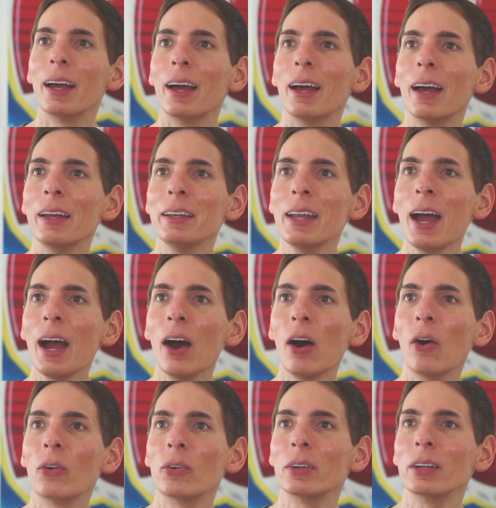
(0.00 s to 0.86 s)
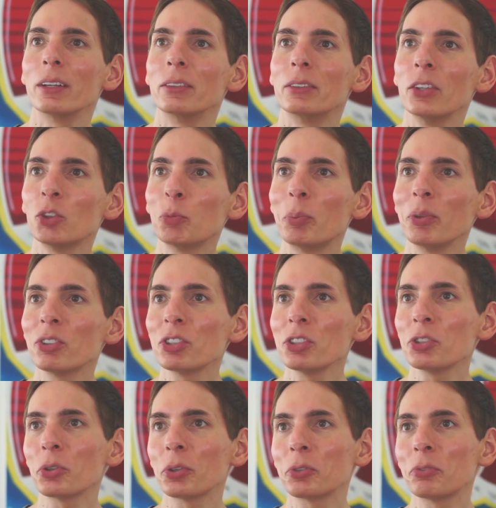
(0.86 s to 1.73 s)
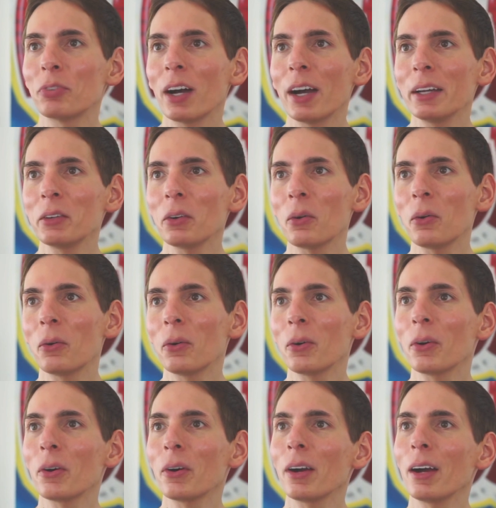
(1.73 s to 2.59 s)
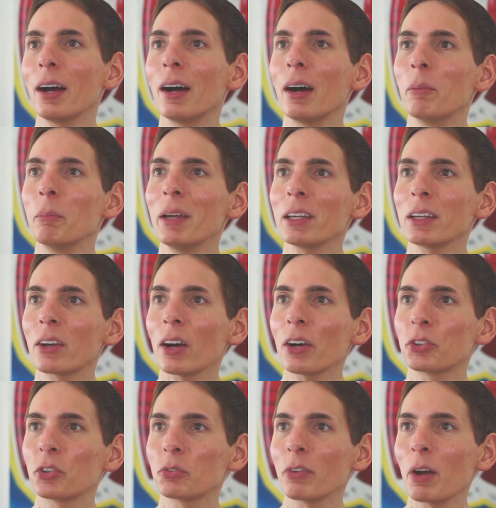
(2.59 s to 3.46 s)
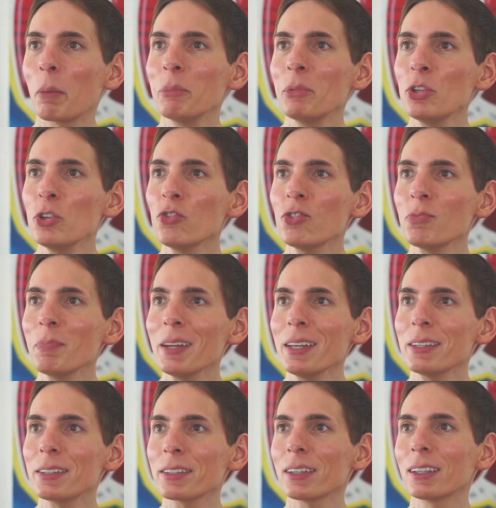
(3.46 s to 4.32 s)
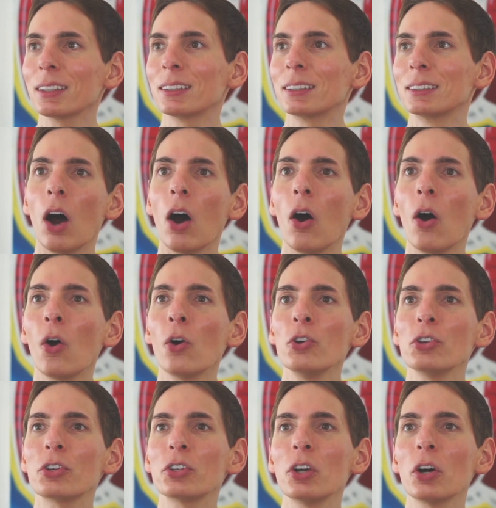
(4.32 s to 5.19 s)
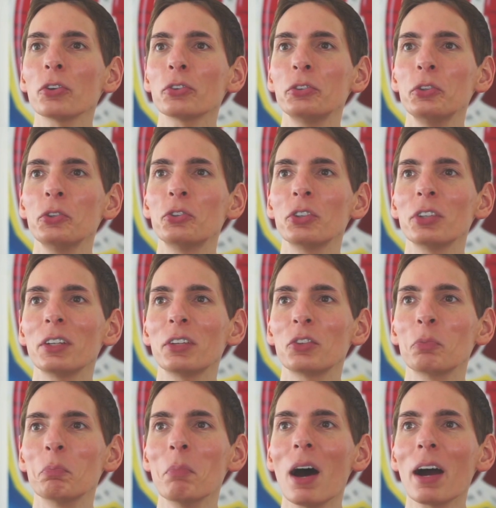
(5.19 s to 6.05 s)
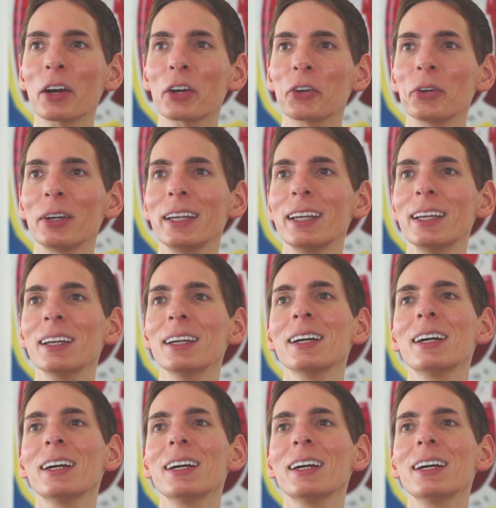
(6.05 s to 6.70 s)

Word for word: A noun, disposition towards find or uh, make causes of amusement. Oh, you can also use it as mockery.